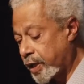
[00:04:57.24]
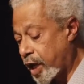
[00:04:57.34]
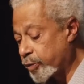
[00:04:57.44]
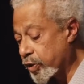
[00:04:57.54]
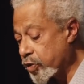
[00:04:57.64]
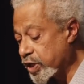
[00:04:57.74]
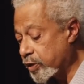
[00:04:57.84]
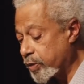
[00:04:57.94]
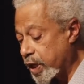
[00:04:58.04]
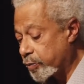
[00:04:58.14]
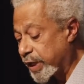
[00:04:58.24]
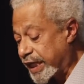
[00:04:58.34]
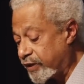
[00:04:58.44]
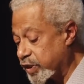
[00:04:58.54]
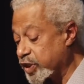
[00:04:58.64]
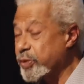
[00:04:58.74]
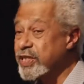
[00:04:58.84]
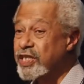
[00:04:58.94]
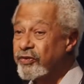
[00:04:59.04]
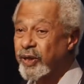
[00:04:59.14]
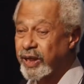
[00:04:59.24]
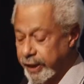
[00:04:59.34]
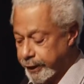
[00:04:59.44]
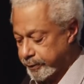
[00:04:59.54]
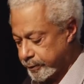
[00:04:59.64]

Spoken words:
Al-Biruni believed specifically